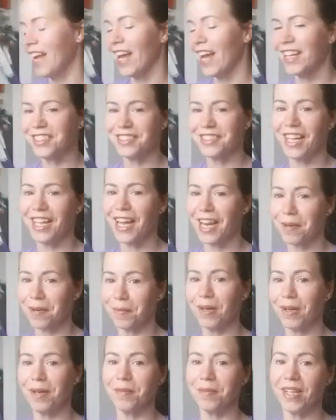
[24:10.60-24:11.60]
Hashtag
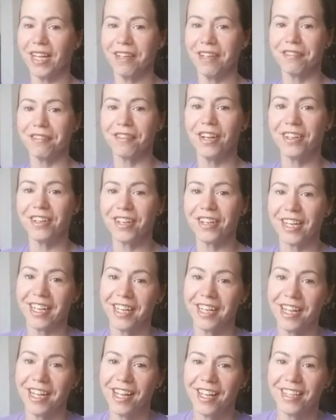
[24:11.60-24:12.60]
mom life. All right.